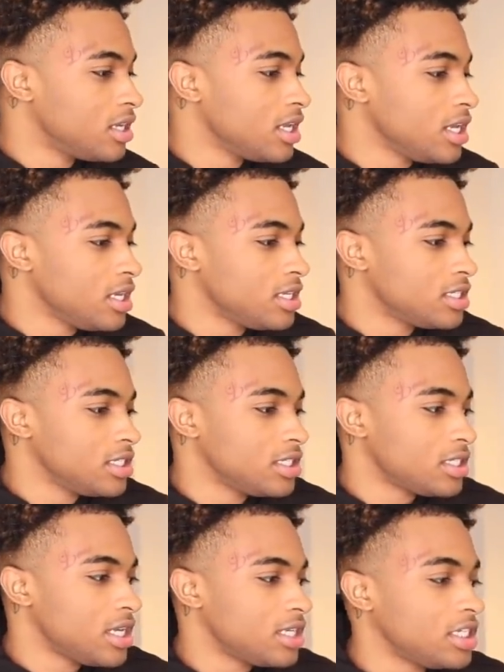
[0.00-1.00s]
cleaning, she
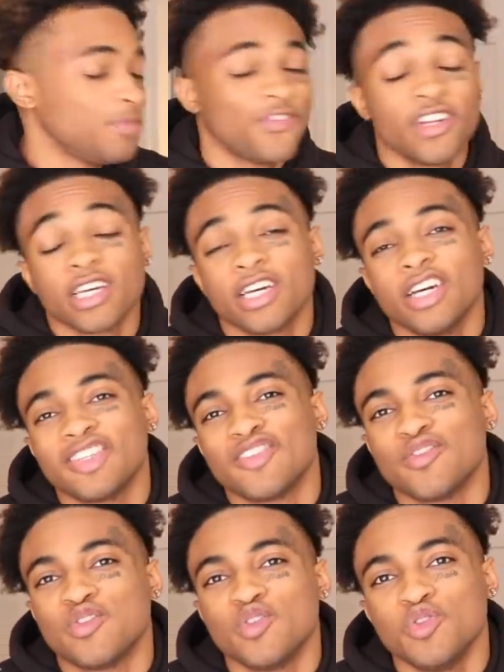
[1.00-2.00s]
says. She finna cook
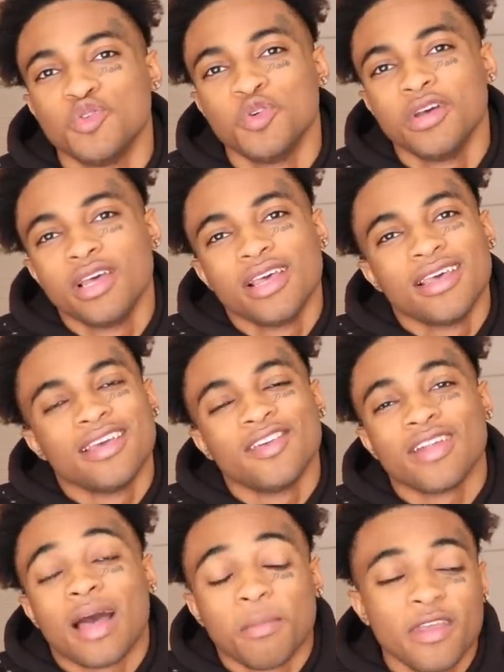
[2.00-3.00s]
some food.
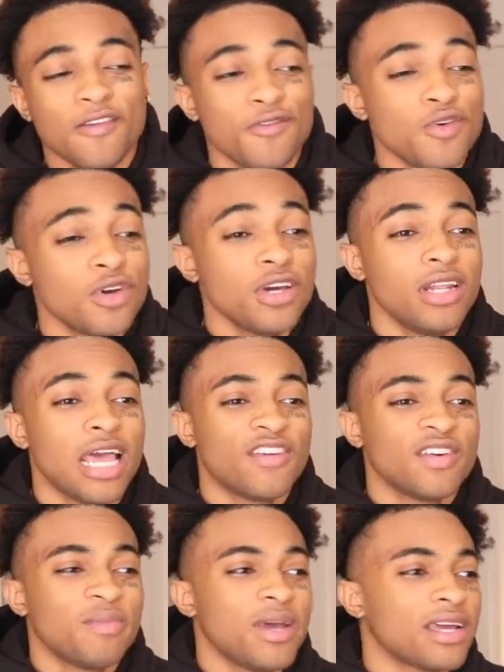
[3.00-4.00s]
You know what I mean? It feel good to
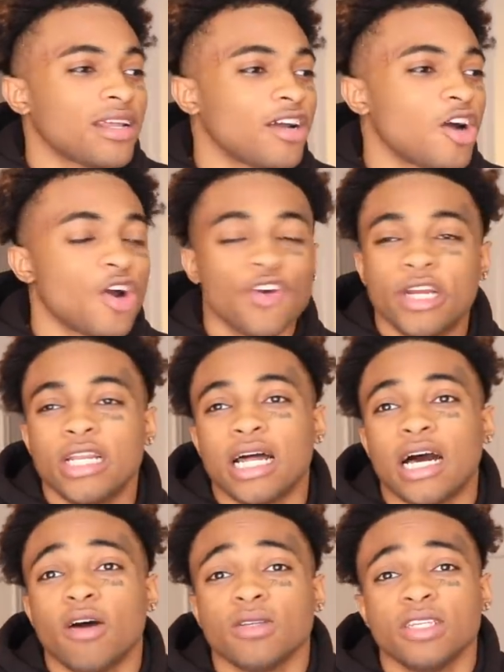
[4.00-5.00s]
have her back. Like, already
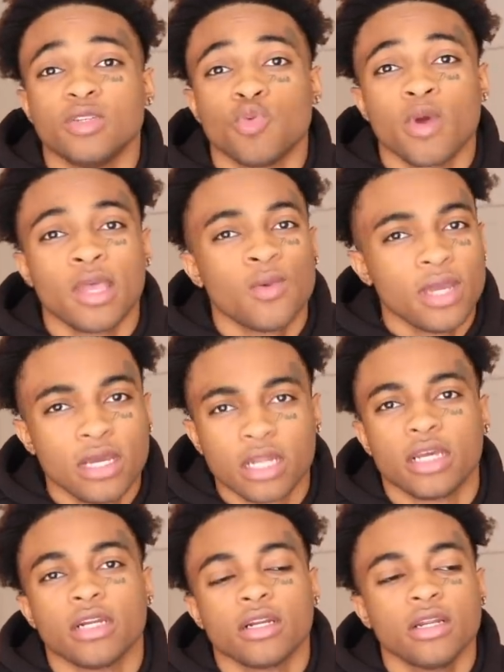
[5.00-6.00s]
the house is way, way
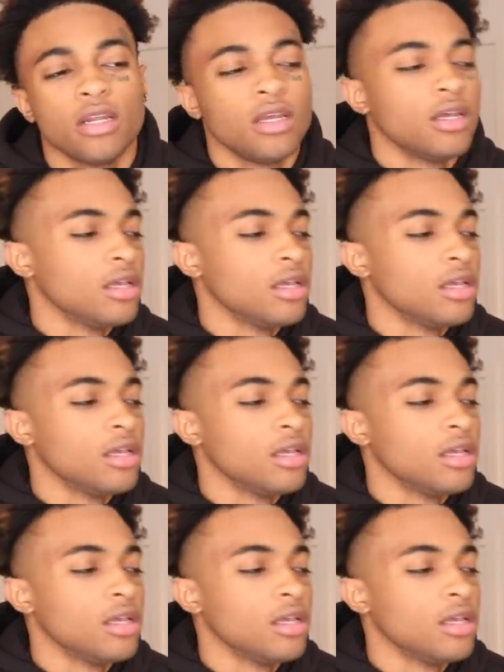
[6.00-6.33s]
cleaner.